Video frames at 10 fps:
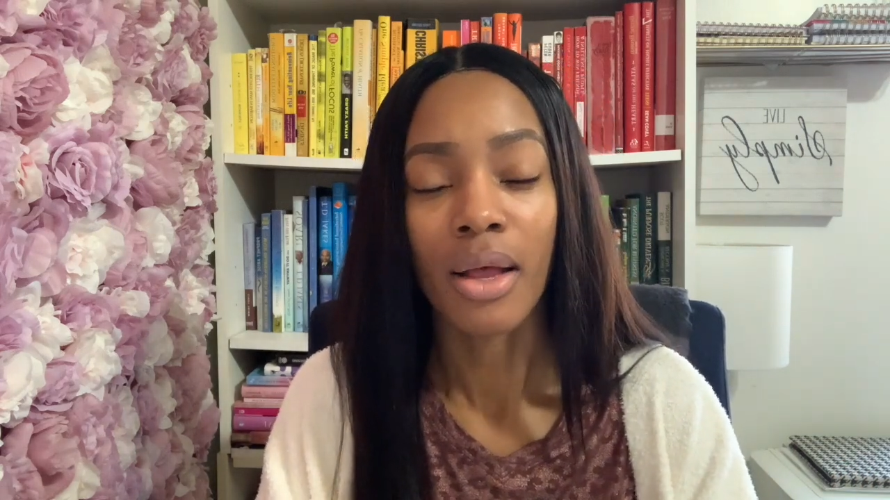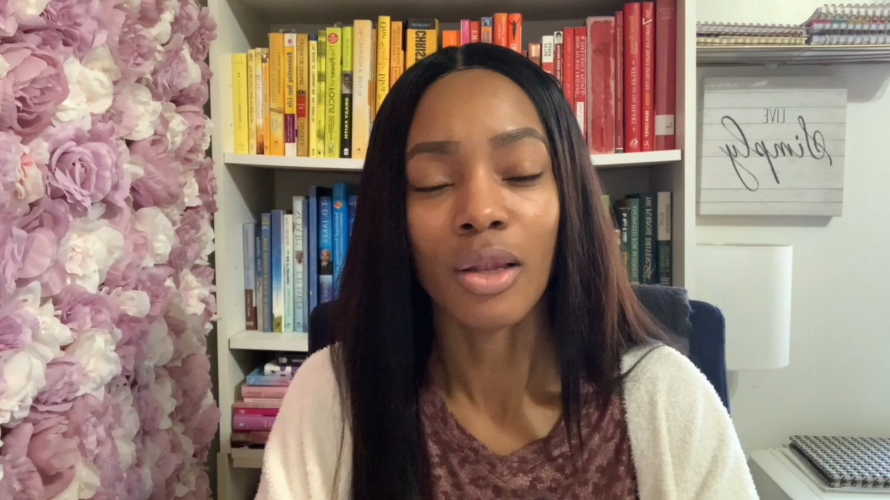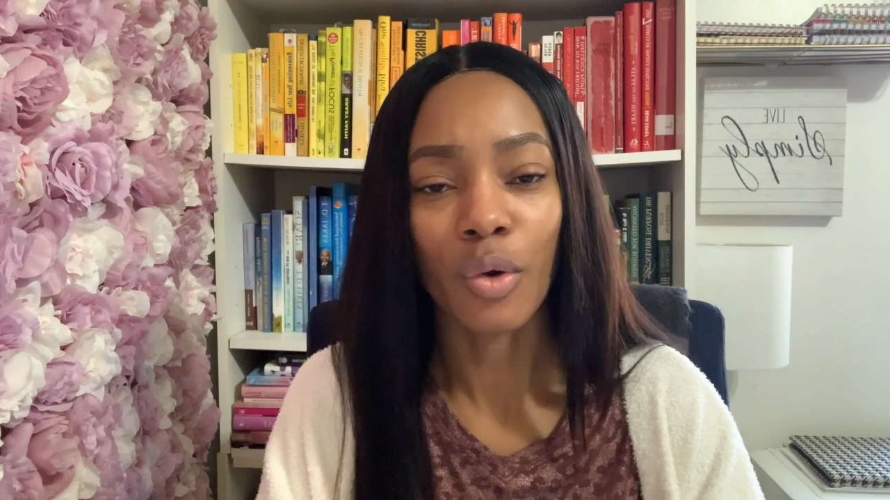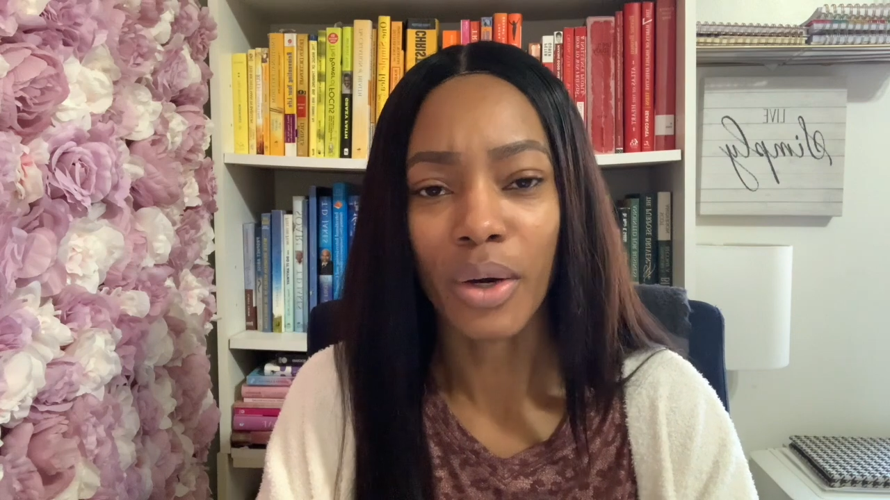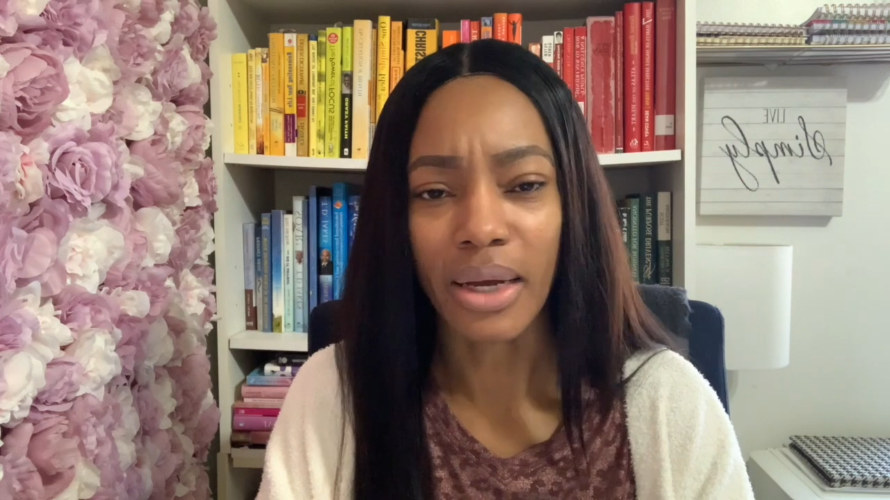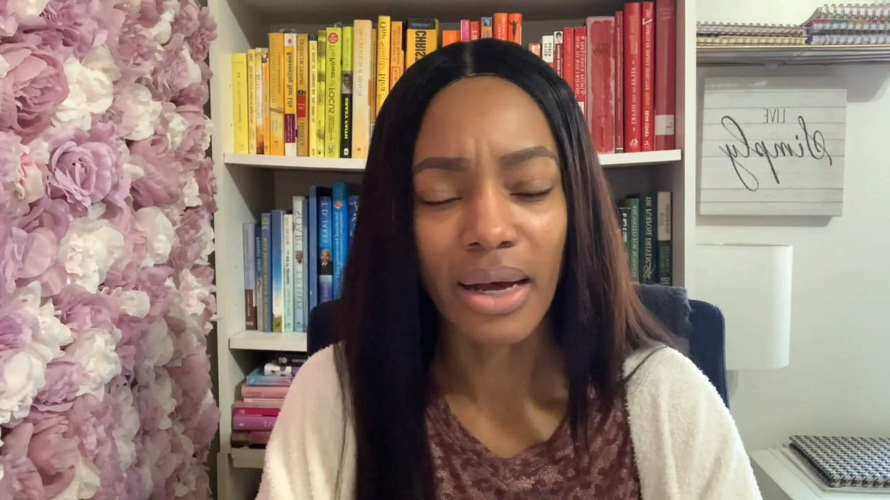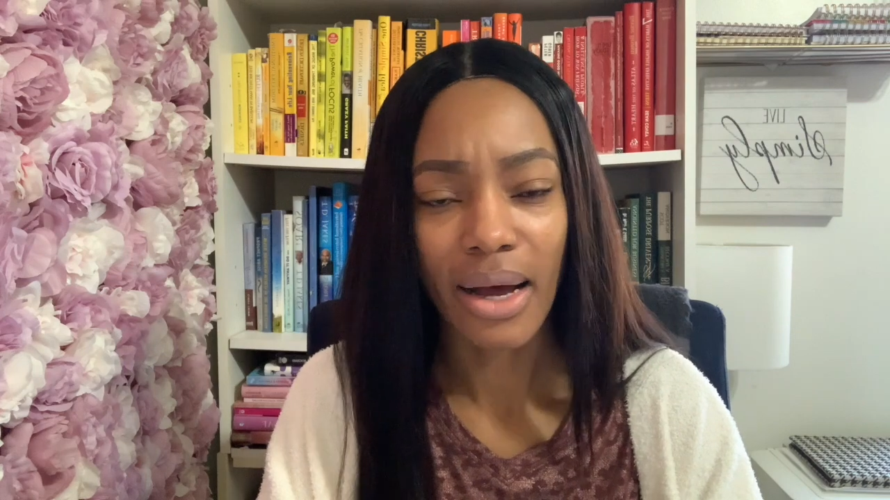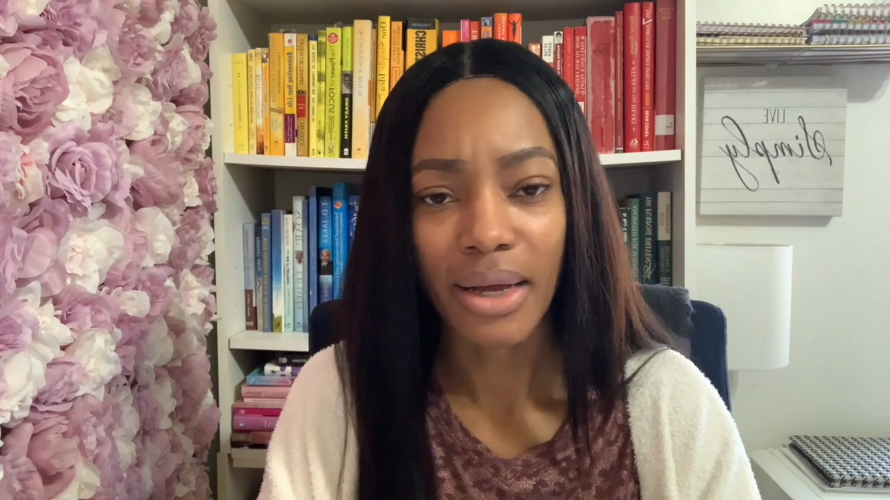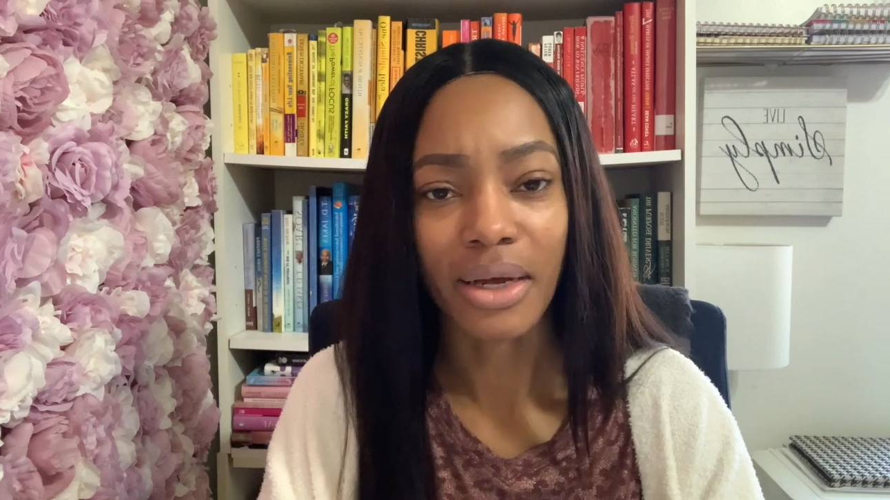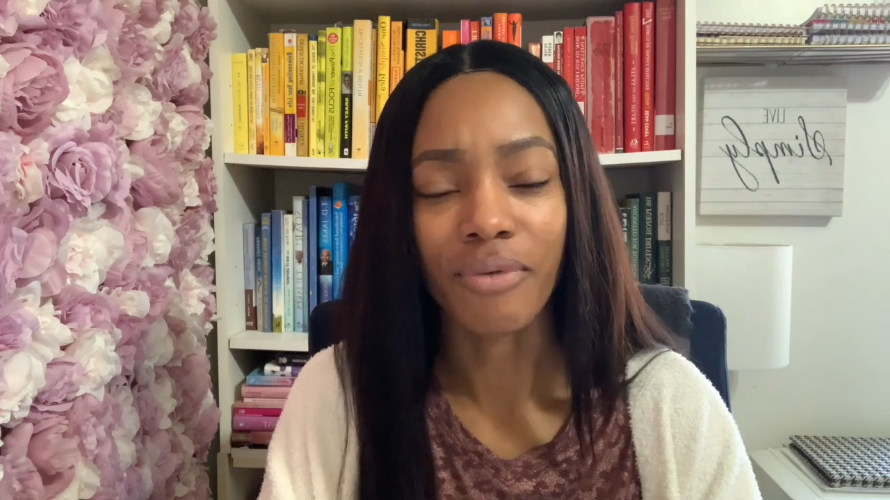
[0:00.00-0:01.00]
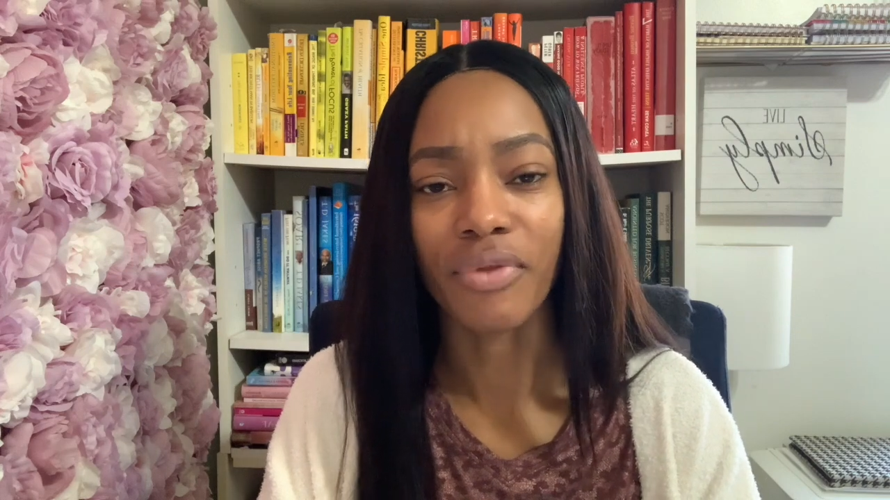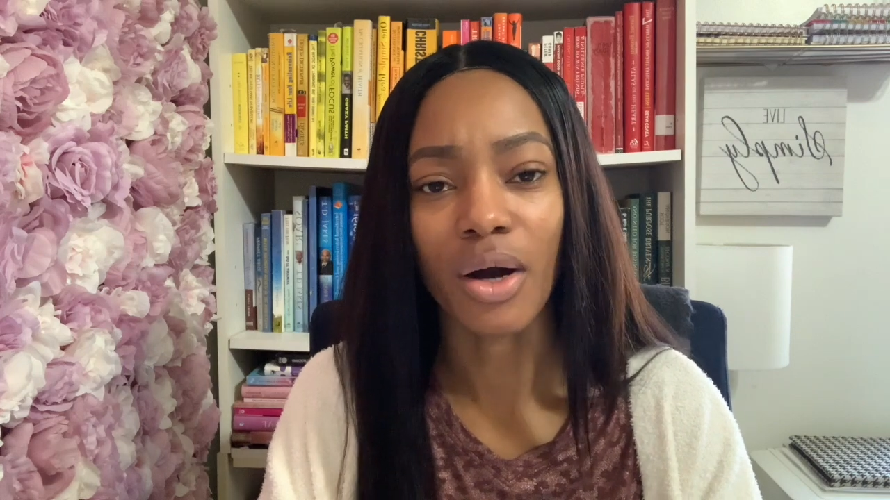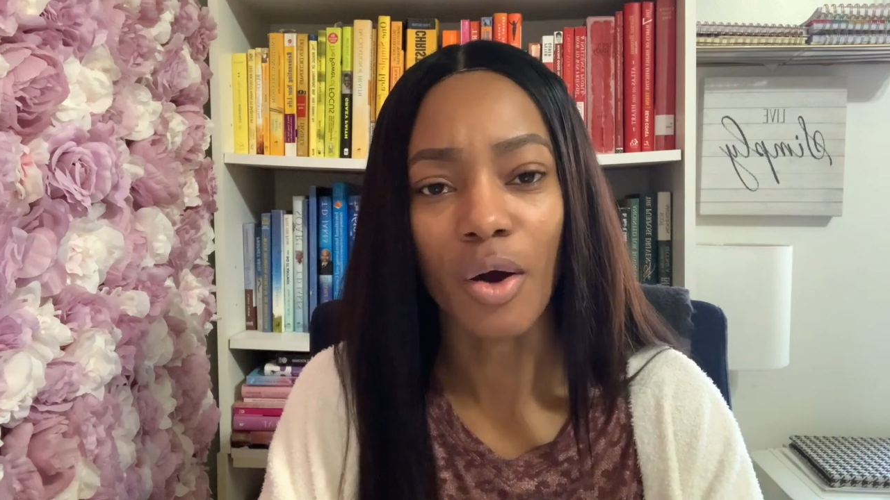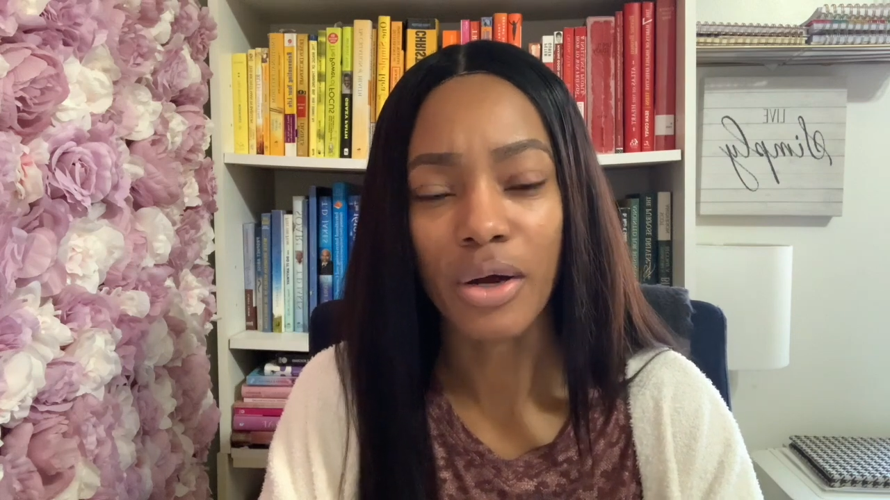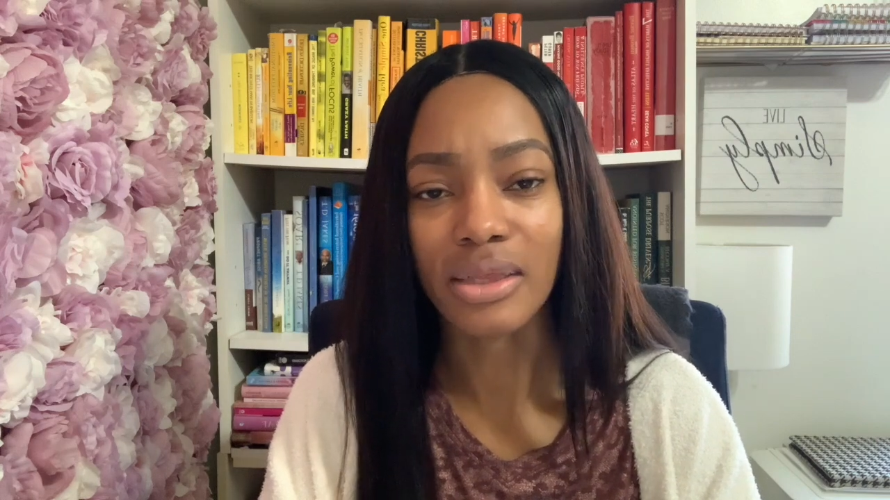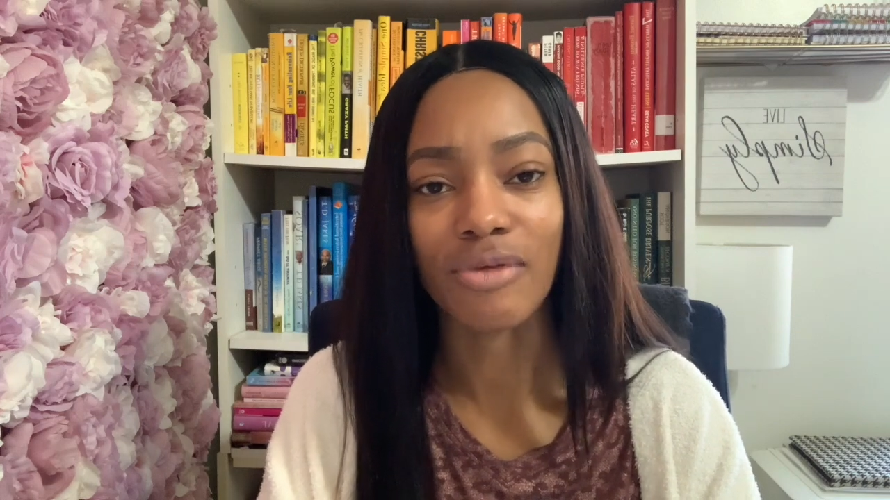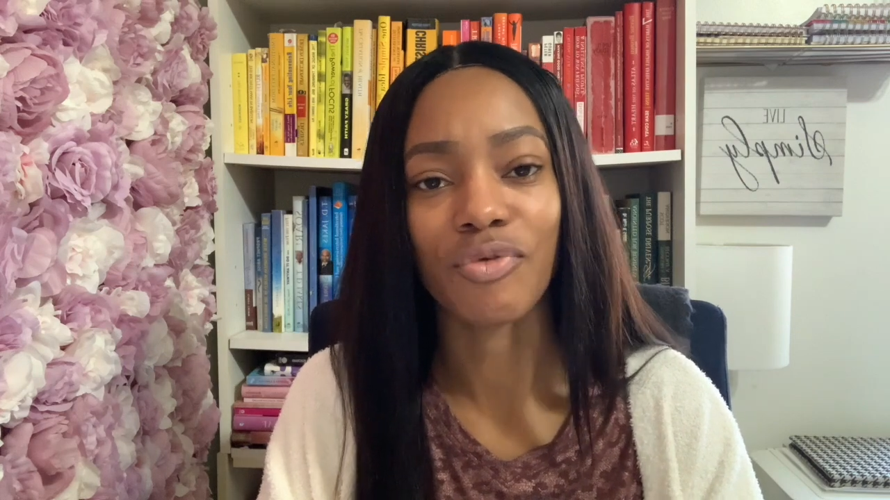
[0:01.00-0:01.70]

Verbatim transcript: Lord God, of the hearts of